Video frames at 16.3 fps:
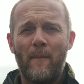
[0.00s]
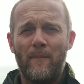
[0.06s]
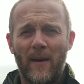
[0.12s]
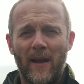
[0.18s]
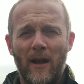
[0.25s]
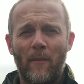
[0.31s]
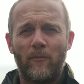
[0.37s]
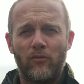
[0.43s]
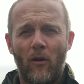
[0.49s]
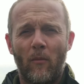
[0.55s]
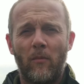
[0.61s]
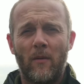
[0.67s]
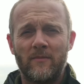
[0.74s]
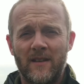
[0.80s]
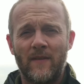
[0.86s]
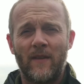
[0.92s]
bigger
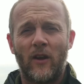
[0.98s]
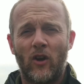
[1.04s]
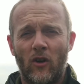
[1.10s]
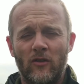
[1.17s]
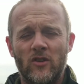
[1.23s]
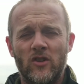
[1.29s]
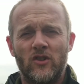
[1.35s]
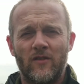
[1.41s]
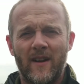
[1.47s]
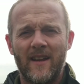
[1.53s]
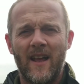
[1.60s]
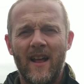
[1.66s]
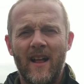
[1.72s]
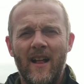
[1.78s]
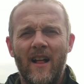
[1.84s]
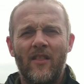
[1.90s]
problems in the country
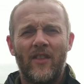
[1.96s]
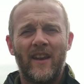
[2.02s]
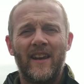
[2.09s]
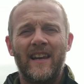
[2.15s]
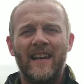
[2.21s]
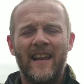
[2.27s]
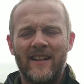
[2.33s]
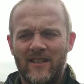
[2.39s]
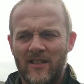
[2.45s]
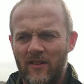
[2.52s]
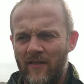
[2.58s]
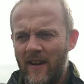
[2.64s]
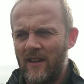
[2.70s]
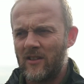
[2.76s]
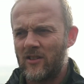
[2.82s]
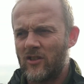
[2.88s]
than
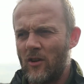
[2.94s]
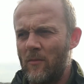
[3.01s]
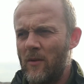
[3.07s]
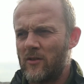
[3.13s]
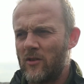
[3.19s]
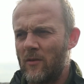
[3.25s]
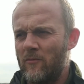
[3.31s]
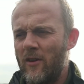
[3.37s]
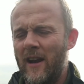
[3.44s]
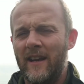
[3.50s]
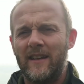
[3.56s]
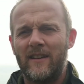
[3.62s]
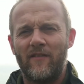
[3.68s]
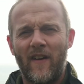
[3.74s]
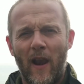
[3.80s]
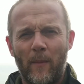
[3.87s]
littering. Some some really
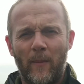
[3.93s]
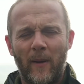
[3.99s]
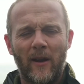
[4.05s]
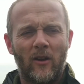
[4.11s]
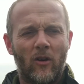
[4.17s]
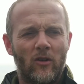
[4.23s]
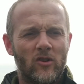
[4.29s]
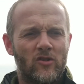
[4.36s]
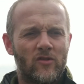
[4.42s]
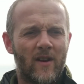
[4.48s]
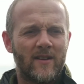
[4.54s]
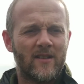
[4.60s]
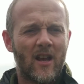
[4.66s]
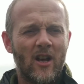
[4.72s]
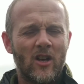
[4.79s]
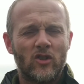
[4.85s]
developing countries,
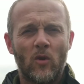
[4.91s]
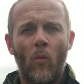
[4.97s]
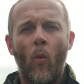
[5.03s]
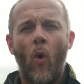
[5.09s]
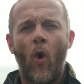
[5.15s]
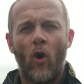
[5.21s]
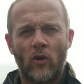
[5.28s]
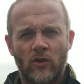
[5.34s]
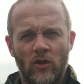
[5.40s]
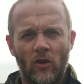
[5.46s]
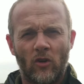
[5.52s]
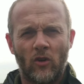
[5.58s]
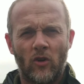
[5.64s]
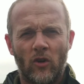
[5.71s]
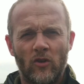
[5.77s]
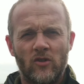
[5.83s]
some
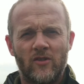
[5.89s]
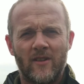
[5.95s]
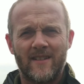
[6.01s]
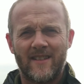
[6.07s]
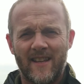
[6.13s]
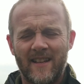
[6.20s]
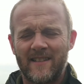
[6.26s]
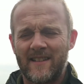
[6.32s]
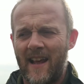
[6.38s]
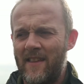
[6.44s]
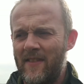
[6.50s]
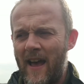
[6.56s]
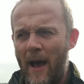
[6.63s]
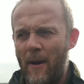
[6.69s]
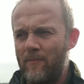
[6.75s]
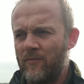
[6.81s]
war-torn countries, things like
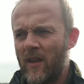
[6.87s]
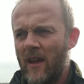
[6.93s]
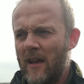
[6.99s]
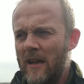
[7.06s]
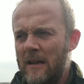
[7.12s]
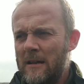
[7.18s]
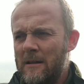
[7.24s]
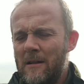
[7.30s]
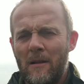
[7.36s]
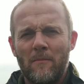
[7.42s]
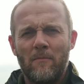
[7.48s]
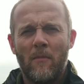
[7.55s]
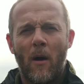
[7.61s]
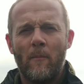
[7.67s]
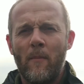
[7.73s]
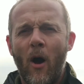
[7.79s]
that.
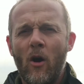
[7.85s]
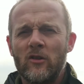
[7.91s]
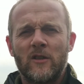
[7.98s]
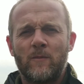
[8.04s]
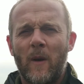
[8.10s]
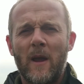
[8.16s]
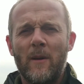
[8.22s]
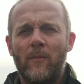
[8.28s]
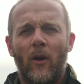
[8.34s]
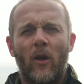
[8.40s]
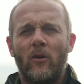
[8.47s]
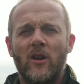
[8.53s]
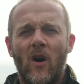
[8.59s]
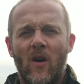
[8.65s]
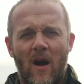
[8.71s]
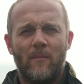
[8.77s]
Most people who
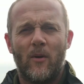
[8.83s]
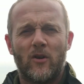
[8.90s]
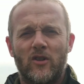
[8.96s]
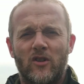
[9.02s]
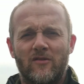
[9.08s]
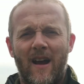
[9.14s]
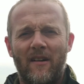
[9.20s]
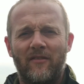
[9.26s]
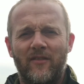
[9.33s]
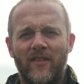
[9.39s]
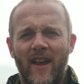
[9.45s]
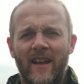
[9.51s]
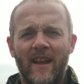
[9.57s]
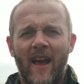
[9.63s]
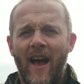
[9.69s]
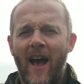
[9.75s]
go out
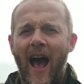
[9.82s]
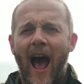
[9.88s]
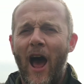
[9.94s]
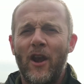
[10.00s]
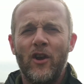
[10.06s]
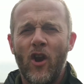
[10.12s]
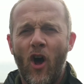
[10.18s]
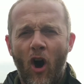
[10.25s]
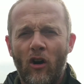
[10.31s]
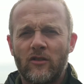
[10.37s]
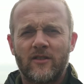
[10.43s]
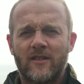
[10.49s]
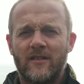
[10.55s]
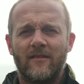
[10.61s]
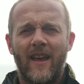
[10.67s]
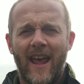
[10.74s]
bushcrafting are
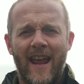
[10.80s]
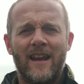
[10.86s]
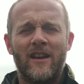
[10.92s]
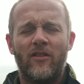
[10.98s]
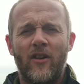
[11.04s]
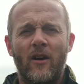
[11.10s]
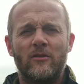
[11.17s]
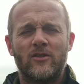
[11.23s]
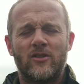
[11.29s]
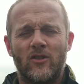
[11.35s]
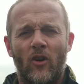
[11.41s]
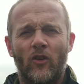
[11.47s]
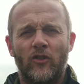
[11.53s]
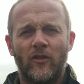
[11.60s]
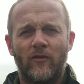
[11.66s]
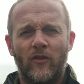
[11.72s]
not in those
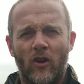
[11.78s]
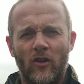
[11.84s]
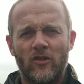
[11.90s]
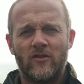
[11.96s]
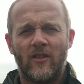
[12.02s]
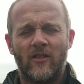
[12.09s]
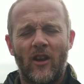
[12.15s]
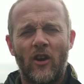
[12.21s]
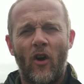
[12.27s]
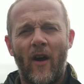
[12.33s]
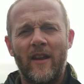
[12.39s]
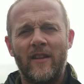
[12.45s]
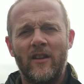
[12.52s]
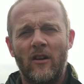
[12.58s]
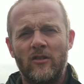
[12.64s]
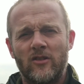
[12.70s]
sorts of countries, are not
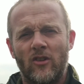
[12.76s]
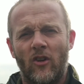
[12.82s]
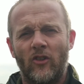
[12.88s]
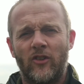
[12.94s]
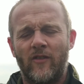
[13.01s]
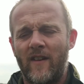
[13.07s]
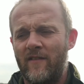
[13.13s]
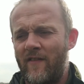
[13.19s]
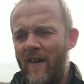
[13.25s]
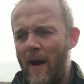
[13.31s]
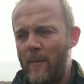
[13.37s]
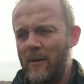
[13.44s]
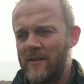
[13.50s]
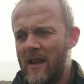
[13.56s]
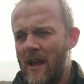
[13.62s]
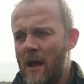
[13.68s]
in those sorts of
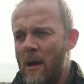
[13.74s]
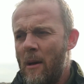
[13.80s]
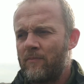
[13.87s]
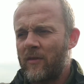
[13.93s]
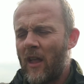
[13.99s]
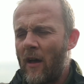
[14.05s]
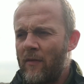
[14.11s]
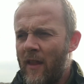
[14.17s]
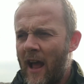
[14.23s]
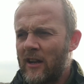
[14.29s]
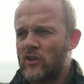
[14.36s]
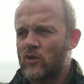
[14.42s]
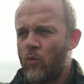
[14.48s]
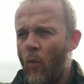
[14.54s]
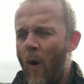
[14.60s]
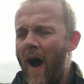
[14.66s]
environments. And
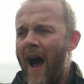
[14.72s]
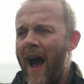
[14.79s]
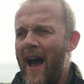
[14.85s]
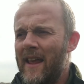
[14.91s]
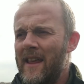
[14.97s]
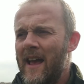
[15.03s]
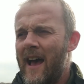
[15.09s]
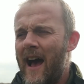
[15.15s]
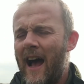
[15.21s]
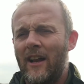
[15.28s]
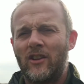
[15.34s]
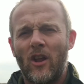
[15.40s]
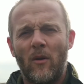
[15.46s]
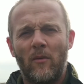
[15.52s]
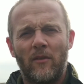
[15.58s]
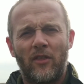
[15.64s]
that's why I
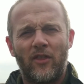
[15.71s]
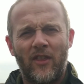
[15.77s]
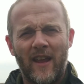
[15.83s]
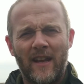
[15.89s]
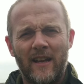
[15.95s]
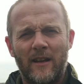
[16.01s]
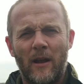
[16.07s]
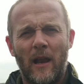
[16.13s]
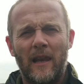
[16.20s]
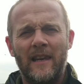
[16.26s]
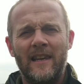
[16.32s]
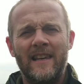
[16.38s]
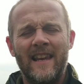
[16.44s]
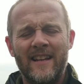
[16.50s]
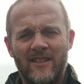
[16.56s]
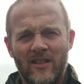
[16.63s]
don't think
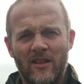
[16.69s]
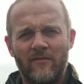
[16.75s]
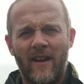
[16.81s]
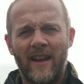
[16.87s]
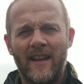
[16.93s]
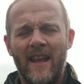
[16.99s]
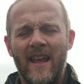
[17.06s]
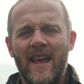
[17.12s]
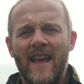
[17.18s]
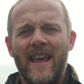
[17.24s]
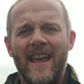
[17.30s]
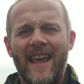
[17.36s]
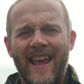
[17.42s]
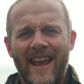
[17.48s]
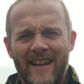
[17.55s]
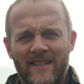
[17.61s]
littering
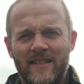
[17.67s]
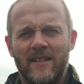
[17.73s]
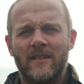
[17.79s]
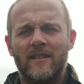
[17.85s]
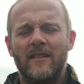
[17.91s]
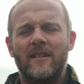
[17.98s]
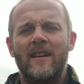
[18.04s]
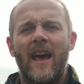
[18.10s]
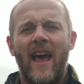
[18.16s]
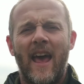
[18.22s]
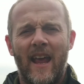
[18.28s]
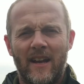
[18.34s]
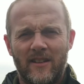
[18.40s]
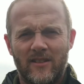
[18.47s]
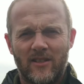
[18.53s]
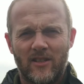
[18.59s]
is
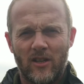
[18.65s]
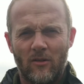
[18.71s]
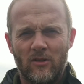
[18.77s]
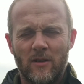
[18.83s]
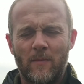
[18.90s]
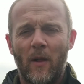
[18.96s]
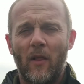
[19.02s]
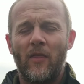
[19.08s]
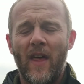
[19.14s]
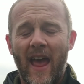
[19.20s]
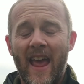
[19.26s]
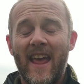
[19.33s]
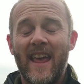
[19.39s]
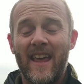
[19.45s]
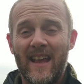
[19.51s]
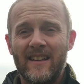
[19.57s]
excusable. There
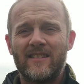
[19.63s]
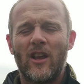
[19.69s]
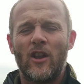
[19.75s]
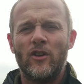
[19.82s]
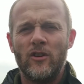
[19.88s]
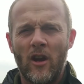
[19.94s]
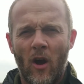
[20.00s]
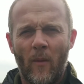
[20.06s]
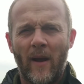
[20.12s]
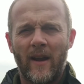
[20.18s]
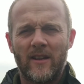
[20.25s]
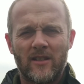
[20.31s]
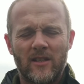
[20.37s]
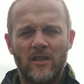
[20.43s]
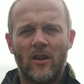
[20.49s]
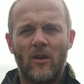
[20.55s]
is no
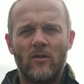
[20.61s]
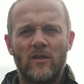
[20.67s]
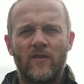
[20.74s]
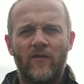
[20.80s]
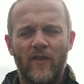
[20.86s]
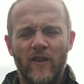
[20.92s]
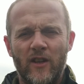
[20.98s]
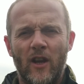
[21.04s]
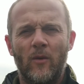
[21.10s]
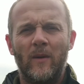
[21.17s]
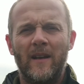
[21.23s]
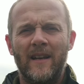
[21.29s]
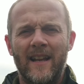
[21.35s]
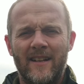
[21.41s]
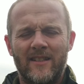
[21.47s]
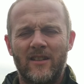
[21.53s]
excuse for you
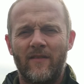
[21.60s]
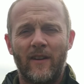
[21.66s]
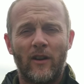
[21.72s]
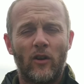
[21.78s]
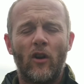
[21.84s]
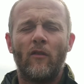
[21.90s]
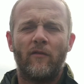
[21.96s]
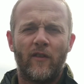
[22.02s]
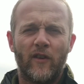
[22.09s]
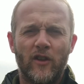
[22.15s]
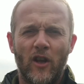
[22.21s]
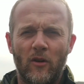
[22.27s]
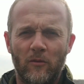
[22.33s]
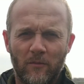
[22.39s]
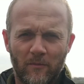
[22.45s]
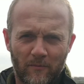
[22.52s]
littering, not for
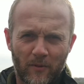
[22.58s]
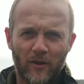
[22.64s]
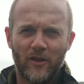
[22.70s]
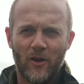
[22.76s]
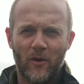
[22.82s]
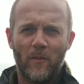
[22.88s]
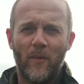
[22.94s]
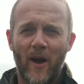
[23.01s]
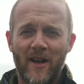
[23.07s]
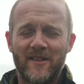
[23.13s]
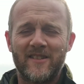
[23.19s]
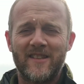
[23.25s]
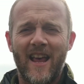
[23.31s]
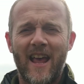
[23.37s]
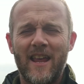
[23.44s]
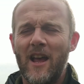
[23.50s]
you, you per
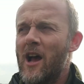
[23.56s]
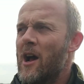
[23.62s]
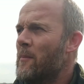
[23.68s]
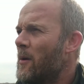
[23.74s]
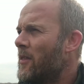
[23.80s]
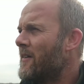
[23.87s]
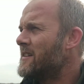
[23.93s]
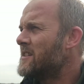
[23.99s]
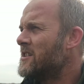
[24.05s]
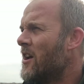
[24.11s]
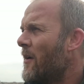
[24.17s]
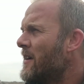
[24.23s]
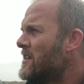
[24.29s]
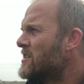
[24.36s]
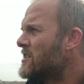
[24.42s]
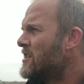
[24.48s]
se, but there is no
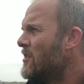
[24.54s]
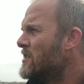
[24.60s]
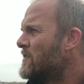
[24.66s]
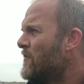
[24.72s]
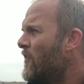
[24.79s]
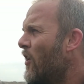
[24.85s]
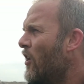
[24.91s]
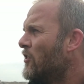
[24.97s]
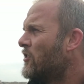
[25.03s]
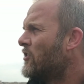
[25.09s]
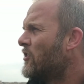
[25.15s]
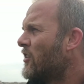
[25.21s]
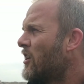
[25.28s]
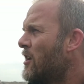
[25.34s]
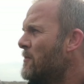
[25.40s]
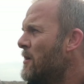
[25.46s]
excuse for us as
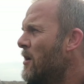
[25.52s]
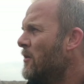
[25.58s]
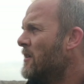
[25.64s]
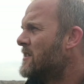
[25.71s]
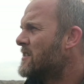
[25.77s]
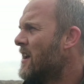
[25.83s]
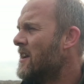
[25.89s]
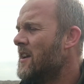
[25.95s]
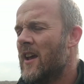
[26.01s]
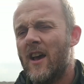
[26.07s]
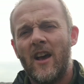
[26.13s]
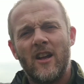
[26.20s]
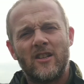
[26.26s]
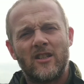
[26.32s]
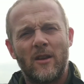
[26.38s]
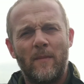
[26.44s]
a community
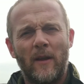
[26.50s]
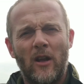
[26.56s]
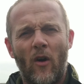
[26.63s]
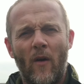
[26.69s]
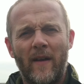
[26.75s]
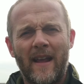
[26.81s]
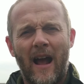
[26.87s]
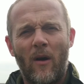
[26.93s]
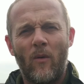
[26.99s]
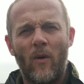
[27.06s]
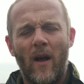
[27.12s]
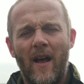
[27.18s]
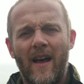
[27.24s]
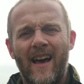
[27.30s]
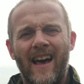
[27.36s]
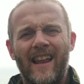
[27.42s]
to be going out
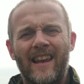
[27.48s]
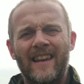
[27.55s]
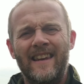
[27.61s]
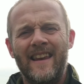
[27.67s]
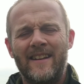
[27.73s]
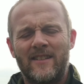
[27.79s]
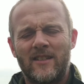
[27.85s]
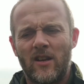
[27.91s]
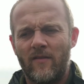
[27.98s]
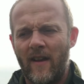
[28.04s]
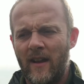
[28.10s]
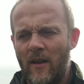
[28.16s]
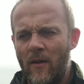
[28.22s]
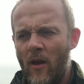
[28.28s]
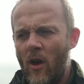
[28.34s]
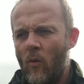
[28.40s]

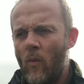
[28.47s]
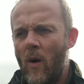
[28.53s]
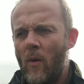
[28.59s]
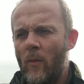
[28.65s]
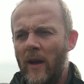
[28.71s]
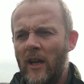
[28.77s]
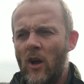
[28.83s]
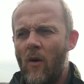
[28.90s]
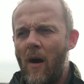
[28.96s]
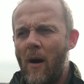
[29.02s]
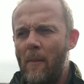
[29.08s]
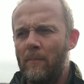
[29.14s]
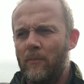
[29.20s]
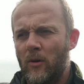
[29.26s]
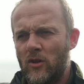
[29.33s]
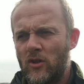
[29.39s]
littering when we go
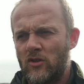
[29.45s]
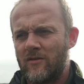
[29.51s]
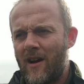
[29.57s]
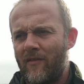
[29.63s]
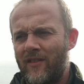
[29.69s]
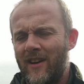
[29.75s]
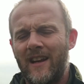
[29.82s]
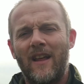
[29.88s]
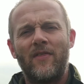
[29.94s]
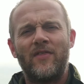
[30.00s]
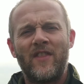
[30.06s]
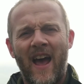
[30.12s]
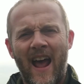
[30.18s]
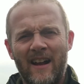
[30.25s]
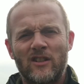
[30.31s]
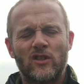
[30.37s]
out bushcrafting. And
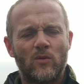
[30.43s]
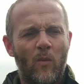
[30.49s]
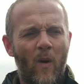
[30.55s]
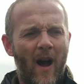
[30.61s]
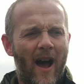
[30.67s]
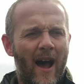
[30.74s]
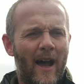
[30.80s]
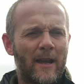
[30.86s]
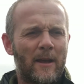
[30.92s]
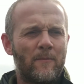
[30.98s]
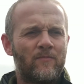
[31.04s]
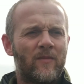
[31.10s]
that's why